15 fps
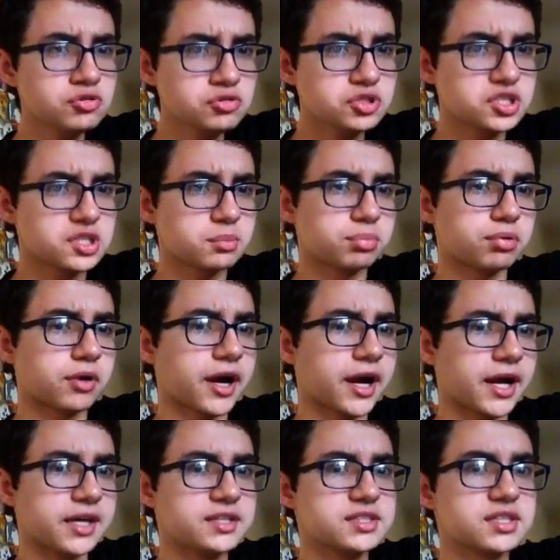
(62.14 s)

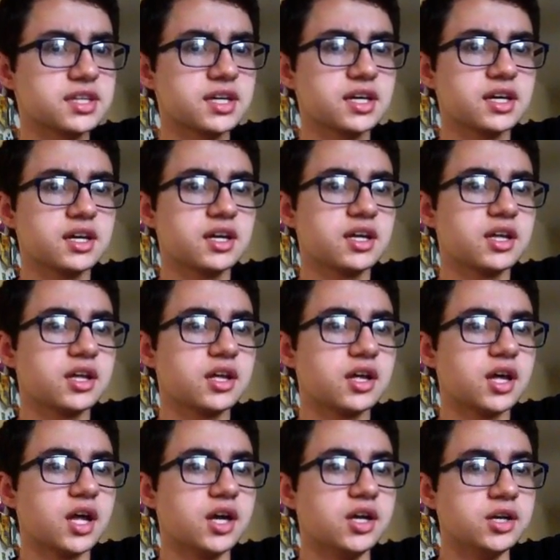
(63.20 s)
surprise.
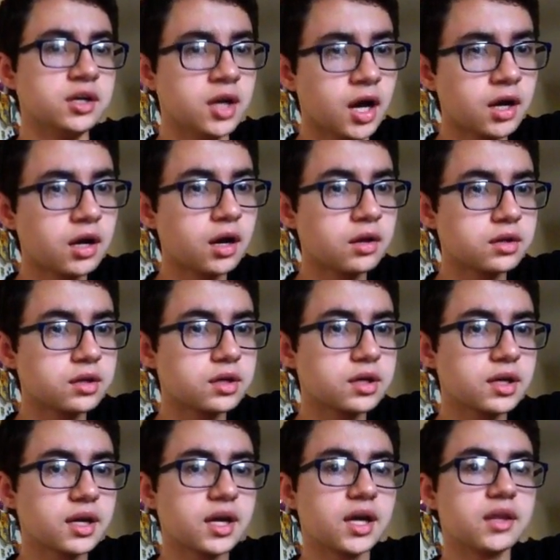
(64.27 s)
None
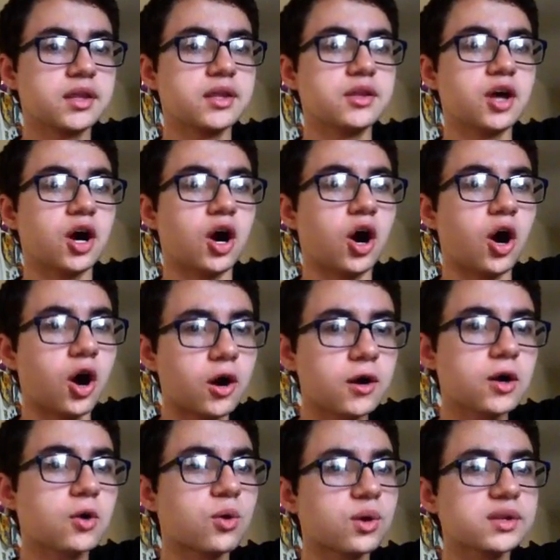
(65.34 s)
other than the
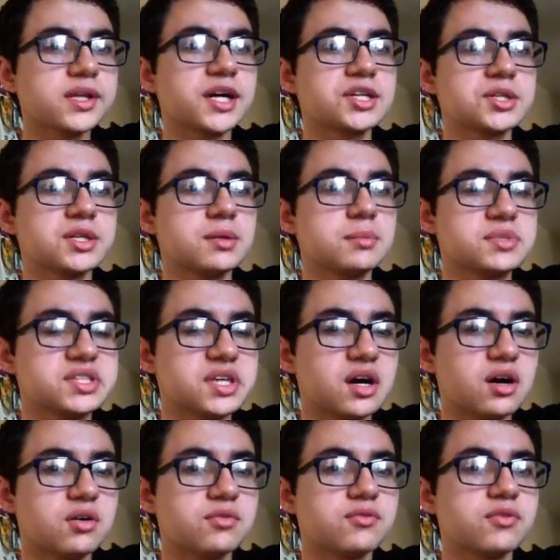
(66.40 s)
hardcore legend
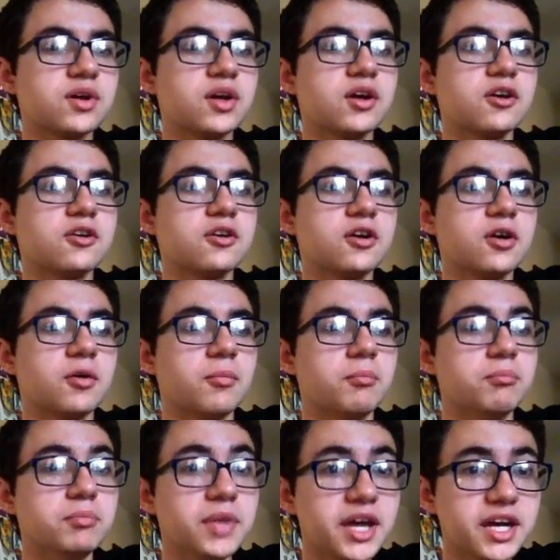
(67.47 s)
himself,
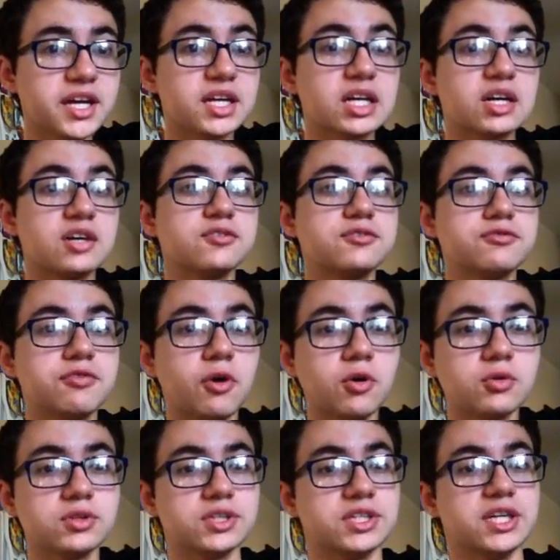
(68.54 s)
Mick
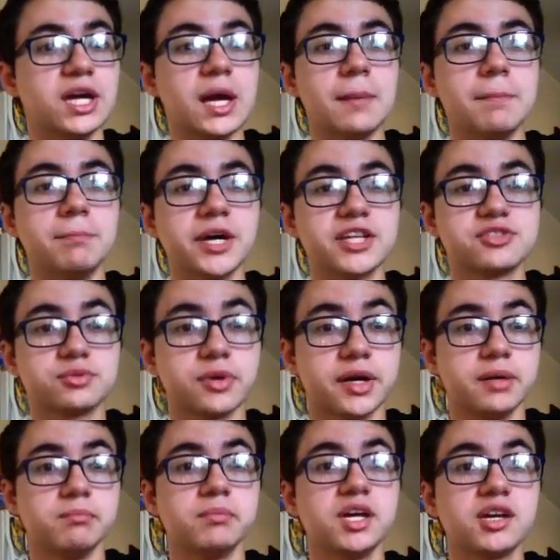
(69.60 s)
Foley. That's
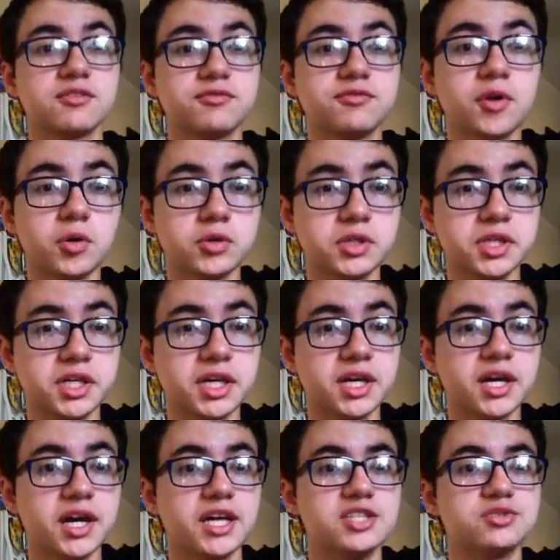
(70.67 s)
right, Mick Foley
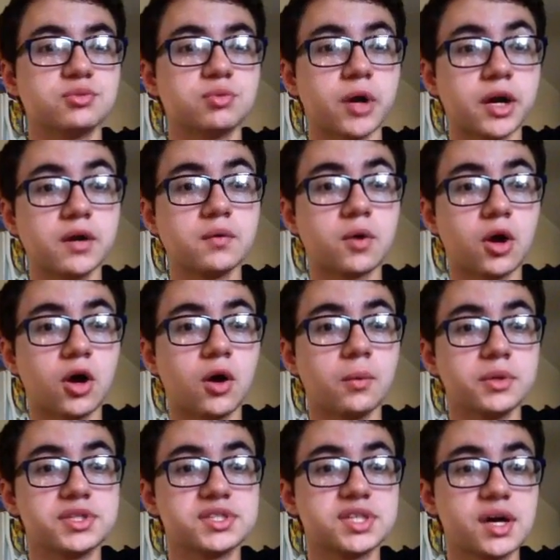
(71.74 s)
is running Raw
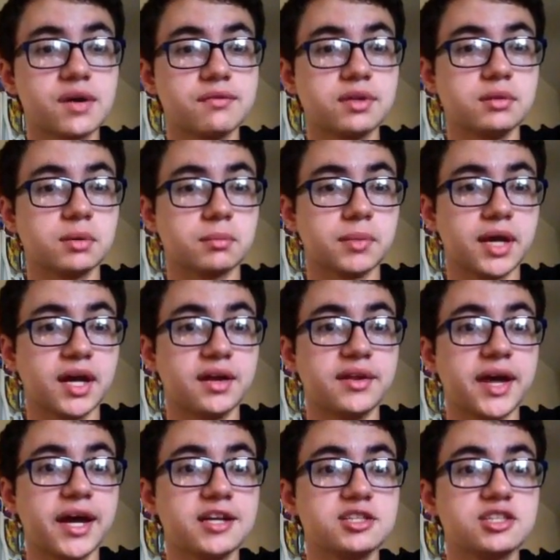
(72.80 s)
with Stephanie McMahon.
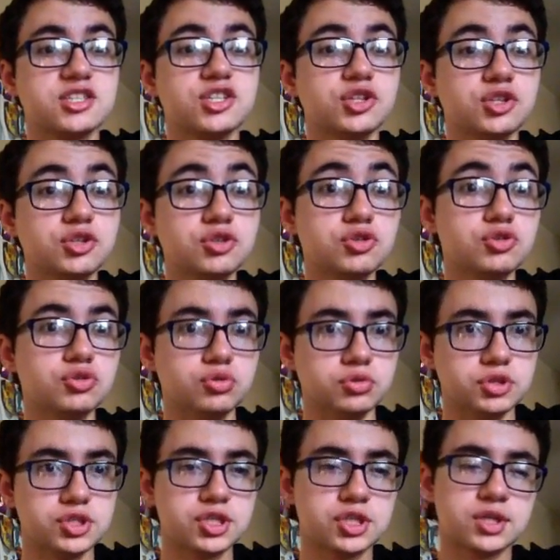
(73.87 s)
That is
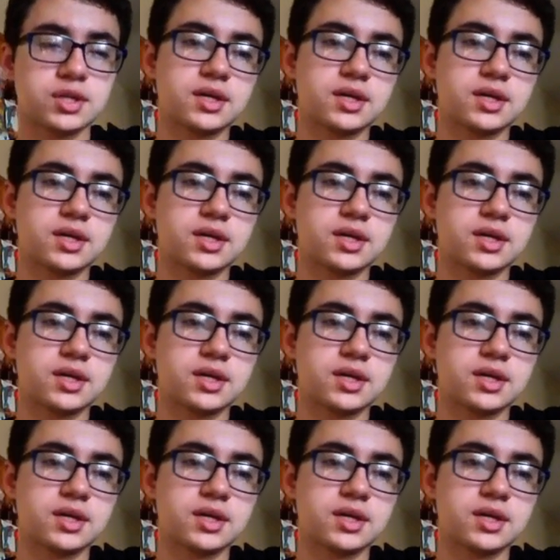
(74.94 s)
huge.